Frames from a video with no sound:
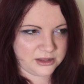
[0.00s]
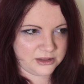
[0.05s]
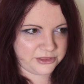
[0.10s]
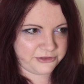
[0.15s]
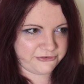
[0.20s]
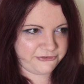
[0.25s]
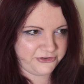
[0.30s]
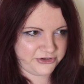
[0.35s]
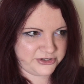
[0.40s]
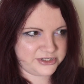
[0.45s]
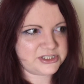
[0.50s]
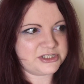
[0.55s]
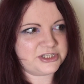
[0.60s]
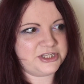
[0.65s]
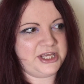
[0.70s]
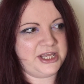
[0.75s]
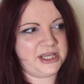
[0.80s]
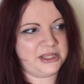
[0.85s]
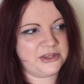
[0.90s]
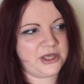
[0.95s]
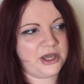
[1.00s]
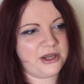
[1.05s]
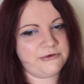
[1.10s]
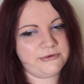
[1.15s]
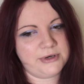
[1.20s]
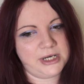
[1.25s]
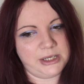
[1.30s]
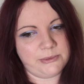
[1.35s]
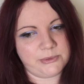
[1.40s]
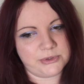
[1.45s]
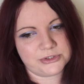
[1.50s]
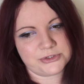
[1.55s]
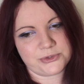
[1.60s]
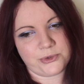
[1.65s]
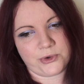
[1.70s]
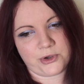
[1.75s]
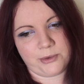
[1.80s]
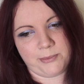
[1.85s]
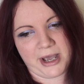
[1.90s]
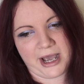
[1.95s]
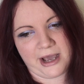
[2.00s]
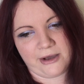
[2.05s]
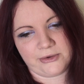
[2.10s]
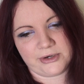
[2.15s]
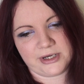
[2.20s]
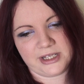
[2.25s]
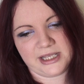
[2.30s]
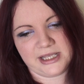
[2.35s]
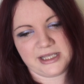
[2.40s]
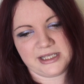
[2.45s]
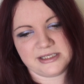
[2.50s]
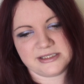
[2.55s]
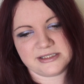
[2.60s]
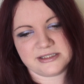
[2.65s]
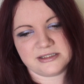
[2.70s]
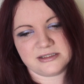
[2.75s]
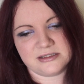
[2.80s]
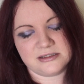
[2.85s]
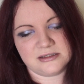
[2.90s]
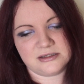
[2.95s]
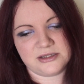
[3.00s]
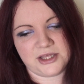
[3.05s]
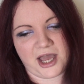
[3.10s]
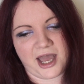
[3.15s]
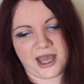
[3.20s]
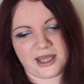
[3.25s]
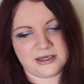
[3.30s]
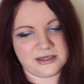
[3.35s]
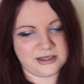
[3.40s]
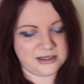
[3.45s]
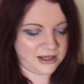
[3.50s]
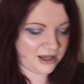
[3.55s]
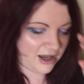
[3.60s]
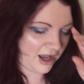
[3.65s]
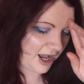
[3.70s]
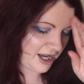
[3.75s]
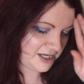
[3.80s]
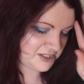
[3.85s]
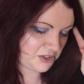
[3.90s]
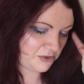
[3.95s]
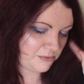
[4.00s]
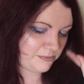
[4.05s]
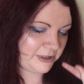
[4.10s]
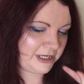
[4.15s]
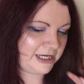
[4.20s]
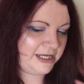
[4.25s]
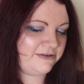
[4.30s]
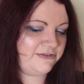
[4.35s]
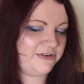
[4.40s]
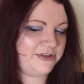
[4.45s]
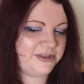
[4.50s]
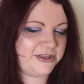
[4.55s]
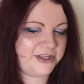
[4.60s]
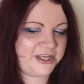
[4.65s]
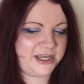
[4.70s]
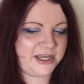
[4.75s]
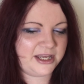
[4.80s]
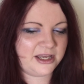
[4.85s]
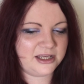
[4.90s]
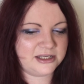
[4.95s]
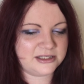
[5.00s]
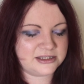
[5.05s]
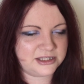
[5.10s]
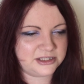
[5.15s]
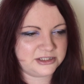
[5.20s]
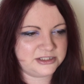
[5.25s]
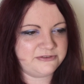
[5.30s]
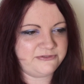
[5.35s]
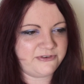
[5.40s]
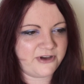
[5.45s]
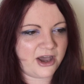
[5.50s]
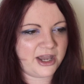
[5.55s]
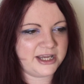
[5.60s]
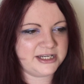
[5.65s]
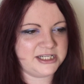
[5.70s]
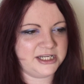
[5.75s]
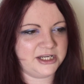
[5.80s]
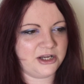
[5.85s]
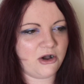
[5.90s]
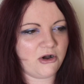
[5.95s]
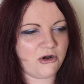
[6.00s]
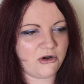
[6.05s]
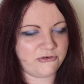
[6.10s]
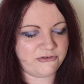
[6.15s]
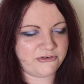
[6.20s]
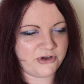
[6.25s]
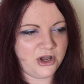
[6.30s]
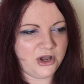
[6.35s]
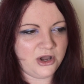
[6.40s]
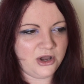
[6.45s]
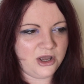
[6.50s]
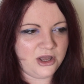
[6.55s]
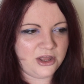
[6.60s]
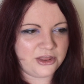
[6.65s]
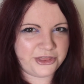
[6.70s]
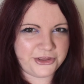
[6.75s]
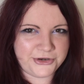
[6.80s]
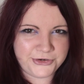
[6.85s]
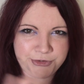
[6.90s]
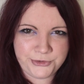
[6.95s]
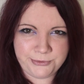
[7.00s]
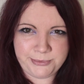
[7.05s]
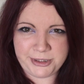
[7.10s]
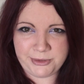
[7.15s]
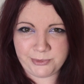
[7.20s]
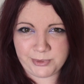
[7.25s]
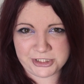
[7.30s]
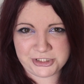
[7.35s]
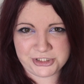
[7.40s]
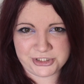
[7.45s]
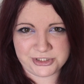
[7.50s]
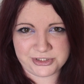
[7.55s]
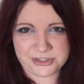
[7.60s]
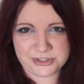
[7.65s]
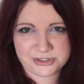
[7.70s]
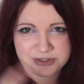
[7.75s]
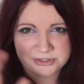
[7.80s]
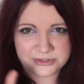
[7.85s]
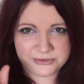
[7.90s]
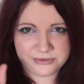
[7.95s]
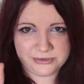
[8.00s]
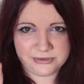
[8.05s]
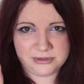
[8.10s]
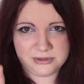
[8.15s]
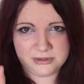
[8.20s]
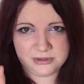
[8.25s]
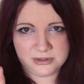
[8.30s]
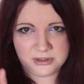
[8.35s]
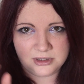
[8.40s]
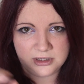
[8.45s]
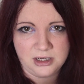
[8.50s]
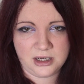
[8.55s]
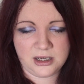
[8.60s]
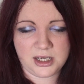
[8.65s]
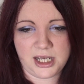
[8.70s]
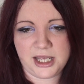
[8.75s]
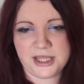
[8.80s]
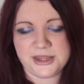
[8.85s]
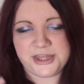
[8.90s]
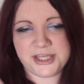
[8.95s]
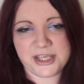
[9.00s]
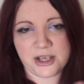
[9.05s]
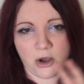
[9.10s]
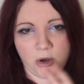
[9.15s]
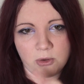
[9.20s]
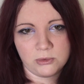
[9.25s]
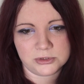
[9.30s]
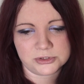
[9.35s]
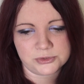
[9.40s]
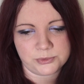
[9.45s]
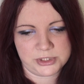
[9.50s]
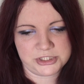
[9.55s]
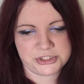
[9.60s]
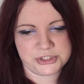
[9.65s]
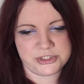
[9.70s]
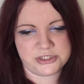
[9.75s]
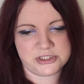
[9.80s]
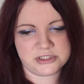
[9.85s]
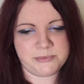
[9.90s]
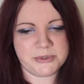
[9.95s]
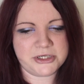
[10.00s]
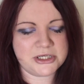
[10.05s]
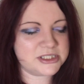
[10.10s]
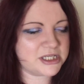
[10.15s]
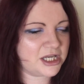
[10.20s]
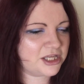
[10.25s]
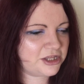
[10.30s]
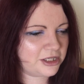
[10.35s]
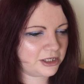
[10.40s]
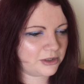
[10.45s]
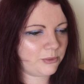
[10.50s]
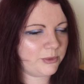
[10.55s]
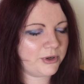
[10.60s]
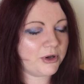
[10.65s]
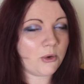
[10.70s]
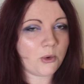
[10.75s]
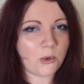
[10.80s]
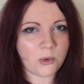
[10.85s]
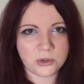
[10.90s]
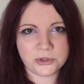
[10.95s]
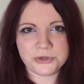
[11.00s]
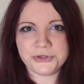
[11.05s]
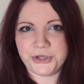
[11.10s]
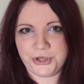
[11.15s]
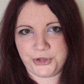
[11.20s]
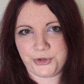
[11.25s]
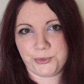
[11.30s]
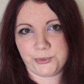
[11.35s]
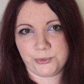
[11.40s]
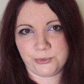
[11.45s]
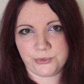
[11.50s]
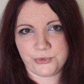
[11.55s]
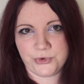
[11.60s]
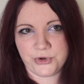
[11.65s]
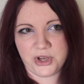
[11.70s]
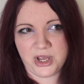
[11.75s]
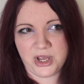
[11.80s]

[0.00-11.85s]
the first thing that I really want to talk about is that I don't believe in the dividing of the newbie witches and the old witches, because I think we're all new